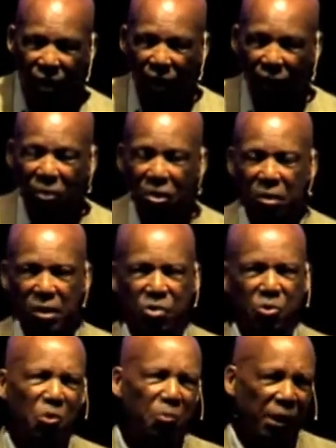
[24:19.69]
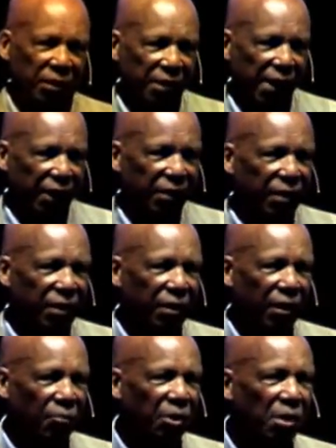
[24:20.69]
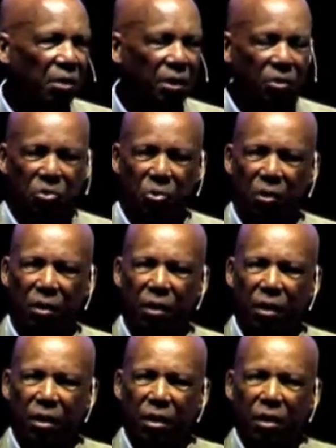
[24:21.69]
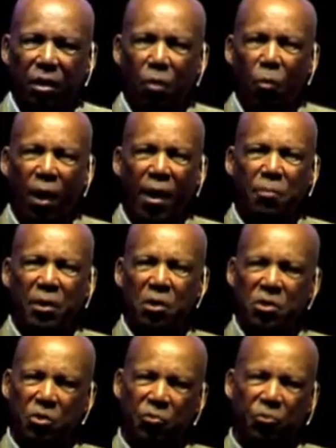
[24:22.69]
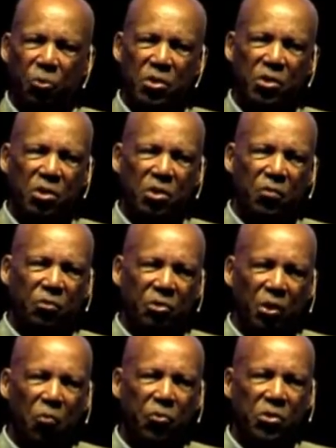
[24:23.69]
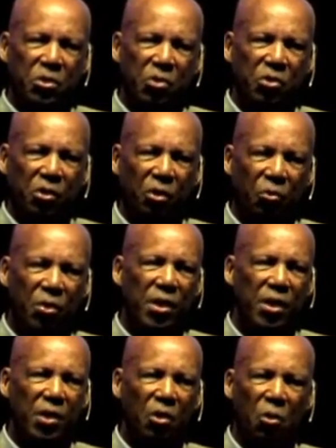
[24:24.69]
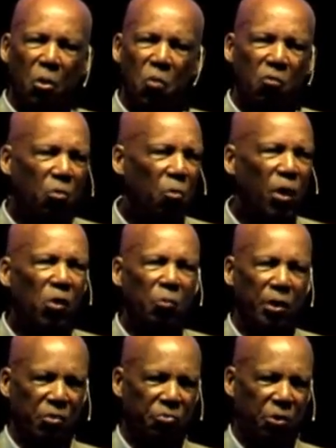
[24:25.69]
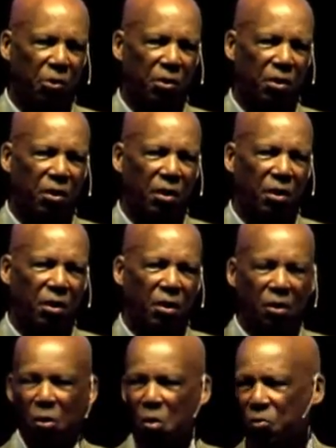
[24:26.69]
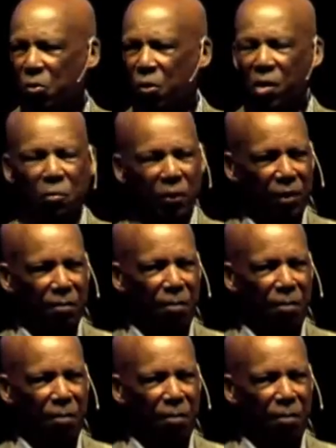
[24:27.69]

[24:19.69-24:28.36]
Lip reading: I'm not all that sure about that. I'm not all that sure. Why? Because the forces of selfishness and greed are overwhelming, folk. Overwhelming.